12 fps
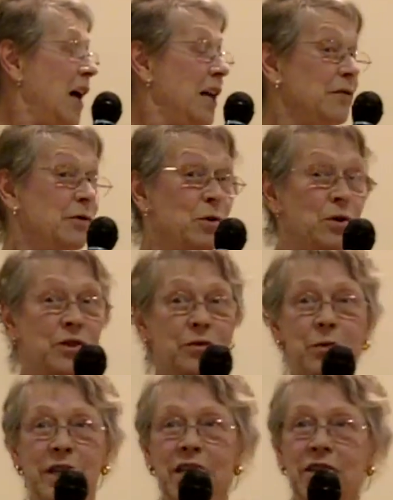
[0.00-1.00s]
And of
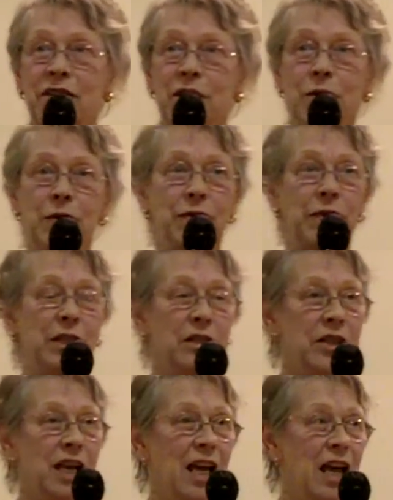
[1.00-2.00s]
course, we are so
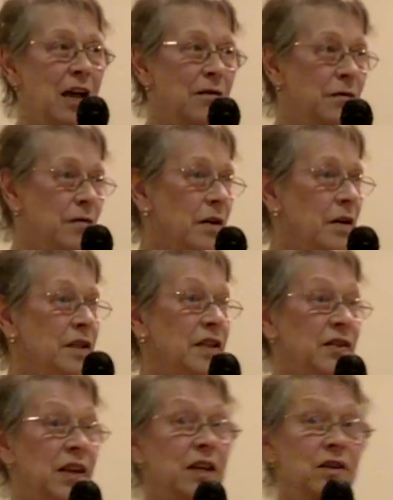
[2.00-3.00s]
thrilled to have
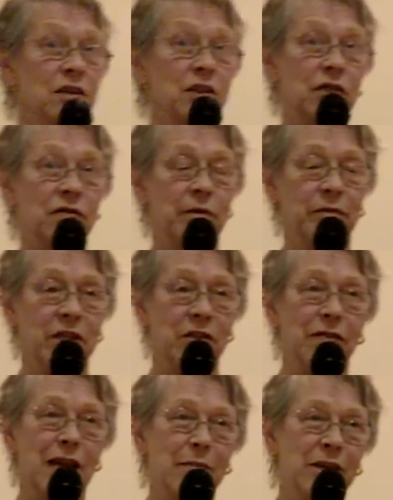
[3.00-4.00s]
descendants from
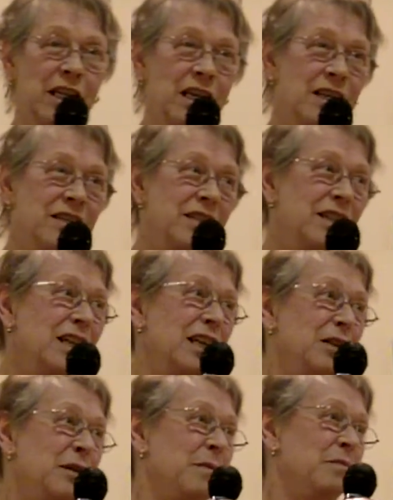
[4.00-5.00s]
this family here
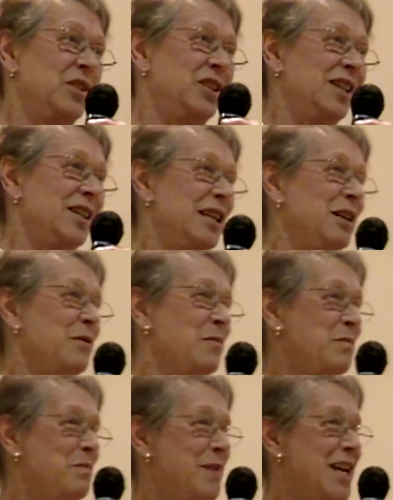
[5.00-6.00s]
tonight, particularly
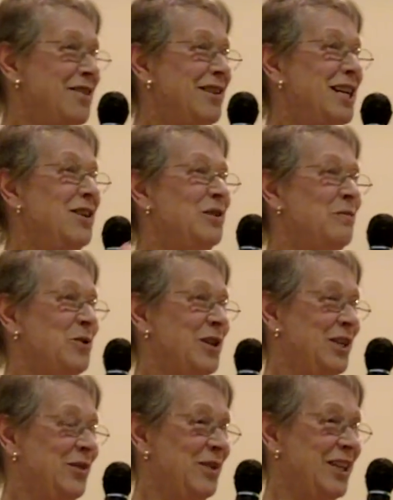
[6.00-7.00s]
Mary
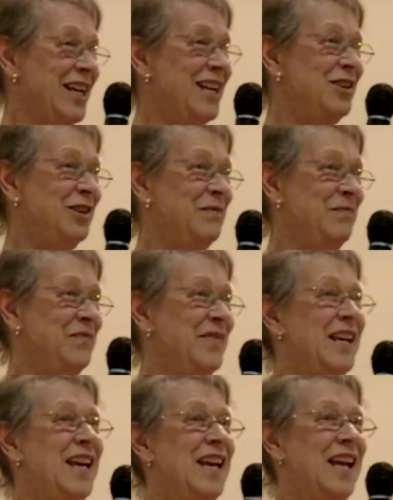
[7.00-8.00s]
Boys Wright.
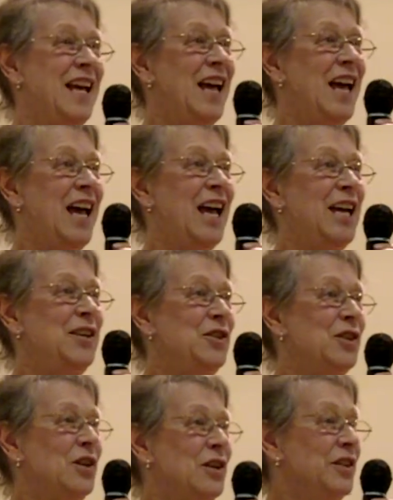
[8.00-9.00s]

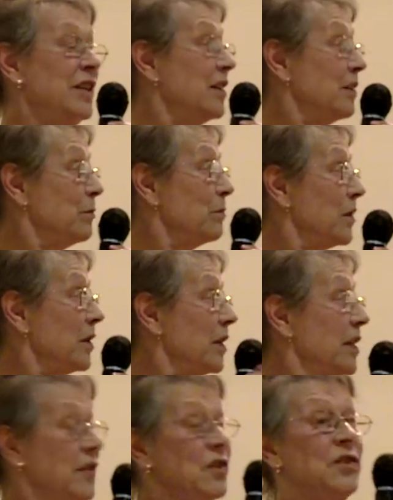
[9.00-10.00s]
And on
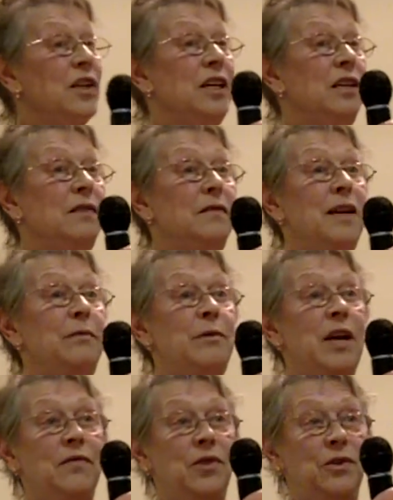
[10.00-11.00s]
another side of the family,
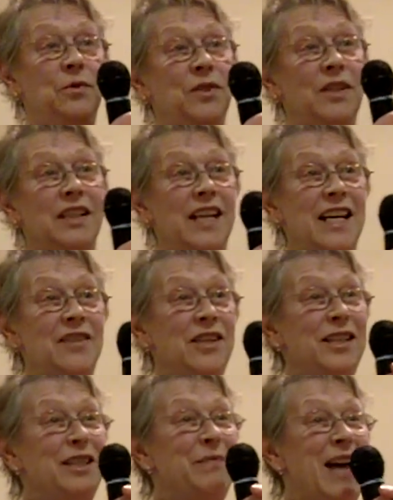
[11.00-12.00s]
we have Susan Lent
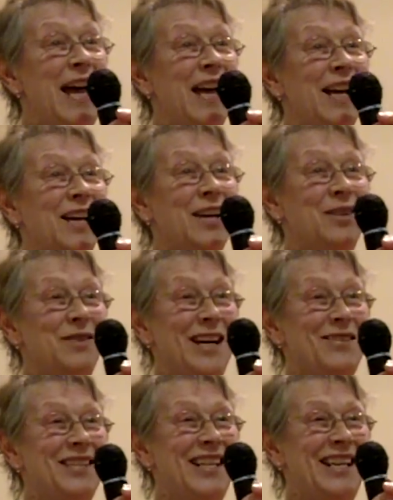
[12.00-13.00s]
in the
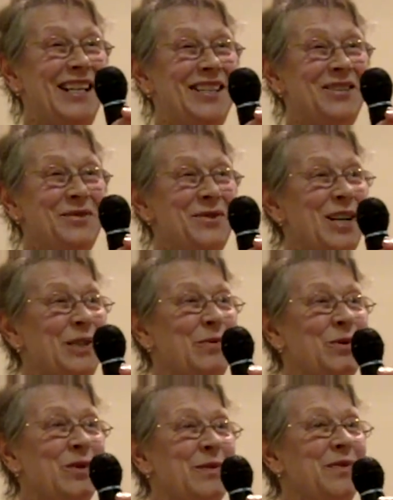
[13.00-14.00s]
background here, who has
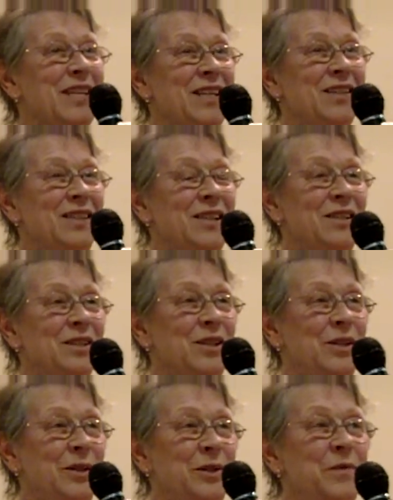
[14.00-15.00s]
brought some things along
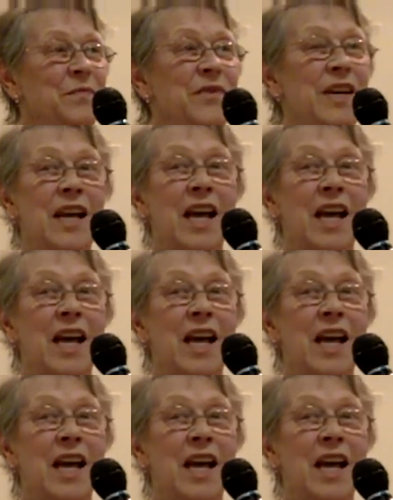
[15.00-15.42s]
too.